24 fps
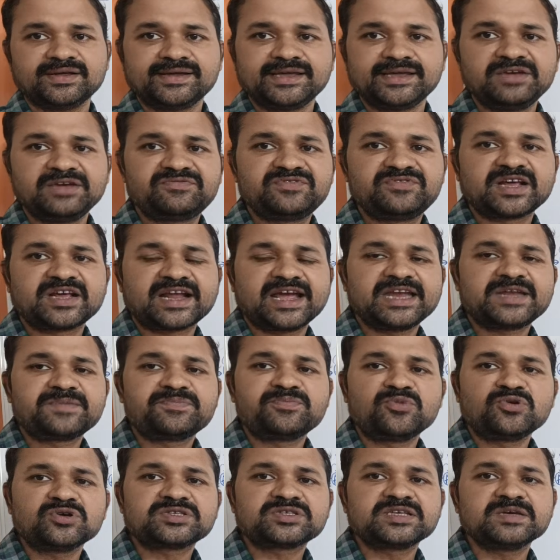If the
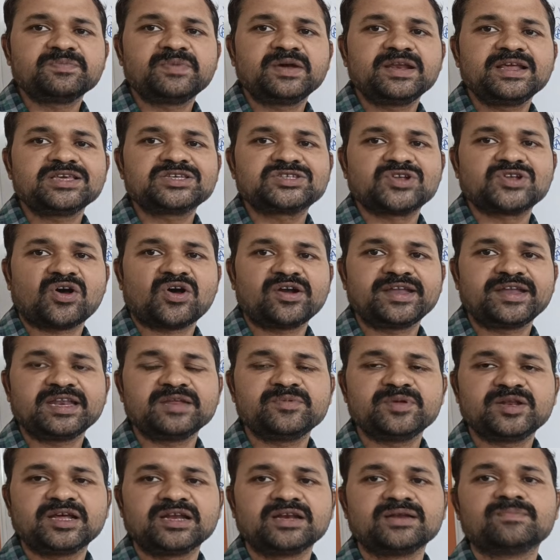rightmost symbol is
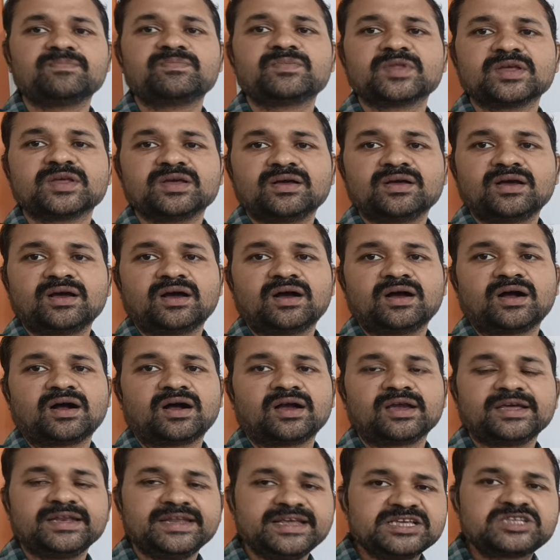non-terminal uh,
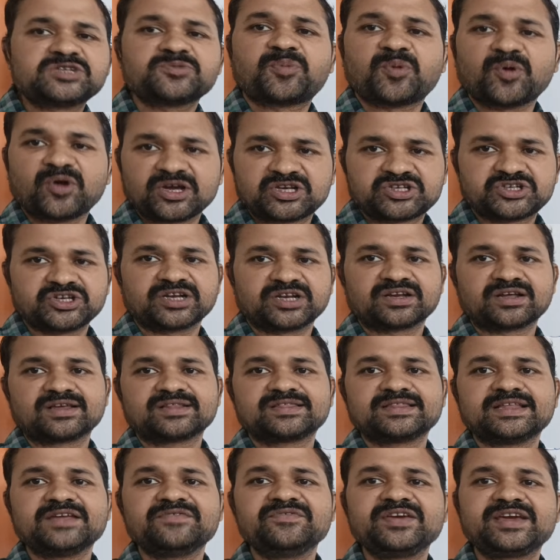in each production,
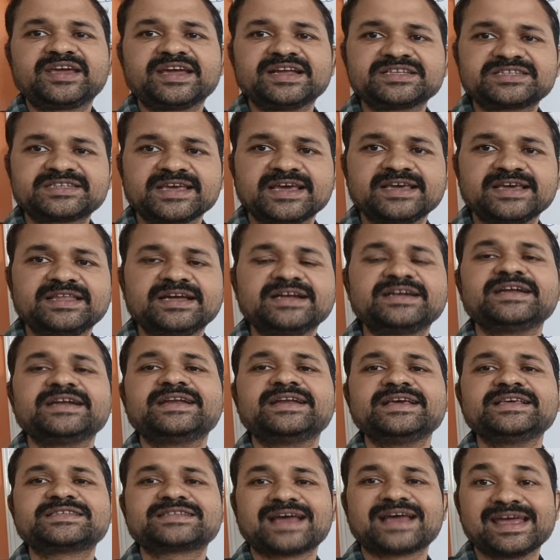then we can say that it
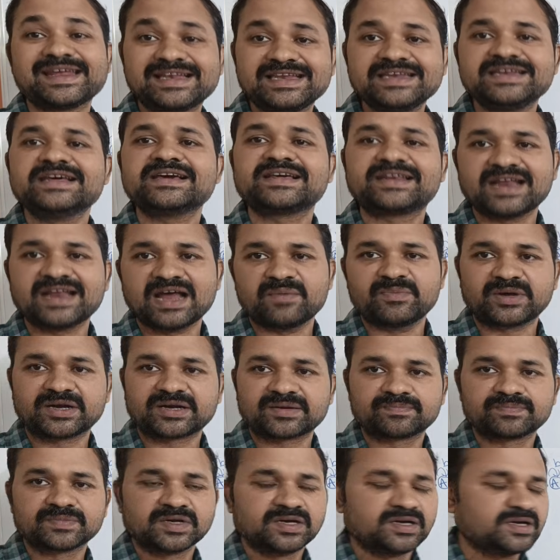is right linear grammar.
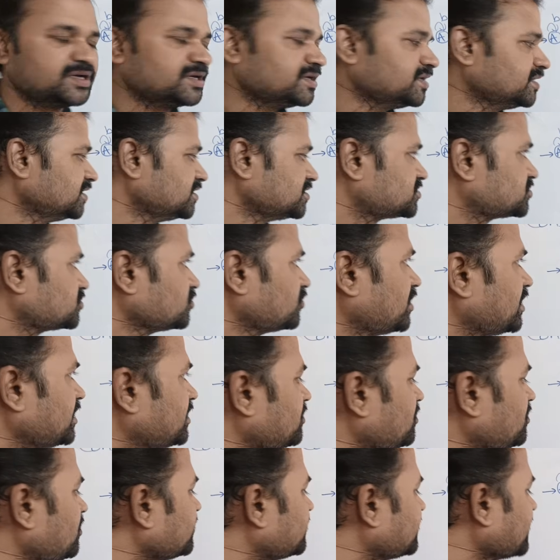So
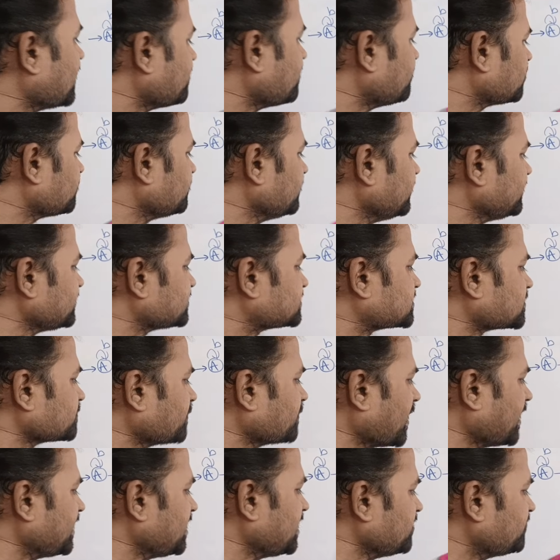regular grammar means
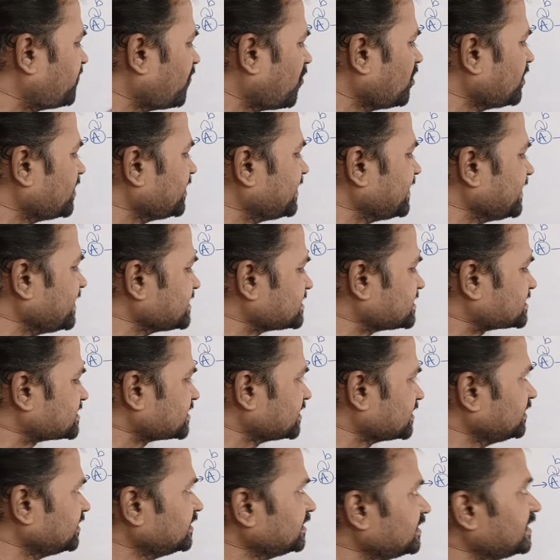by default it
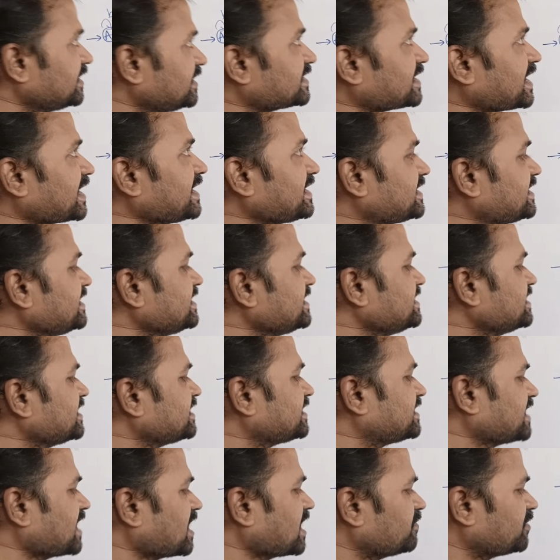is right linear
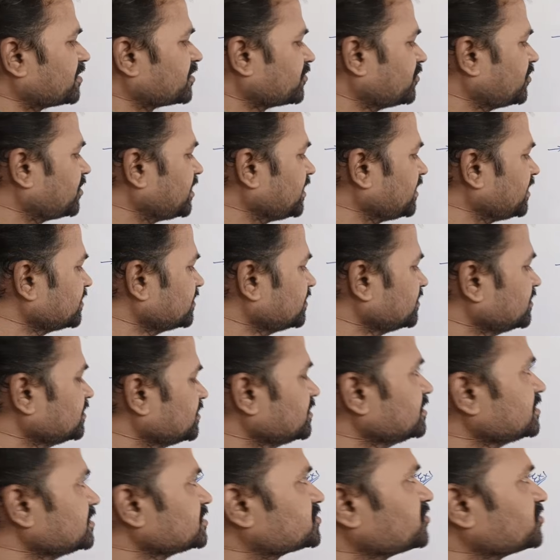grammar. Okay.
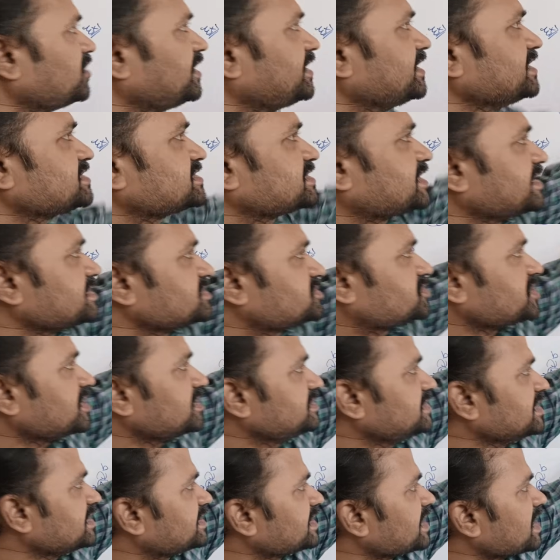So let us construct
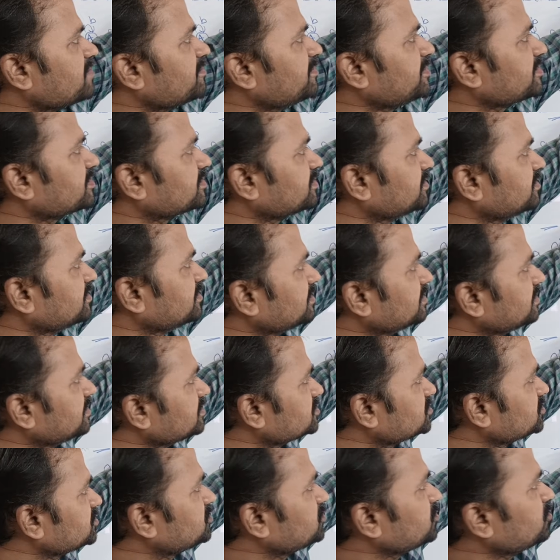the grammar.
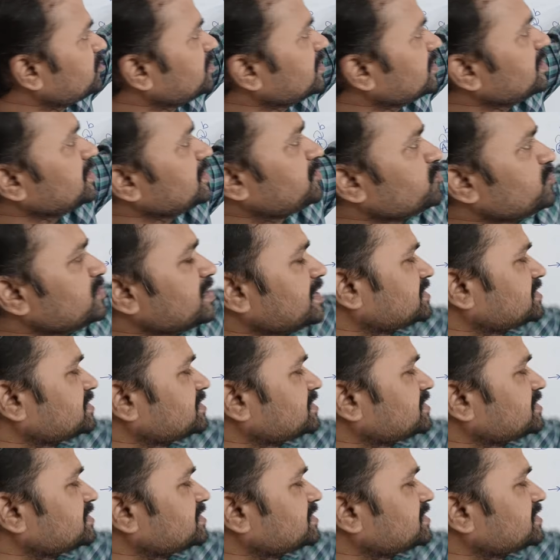So totally two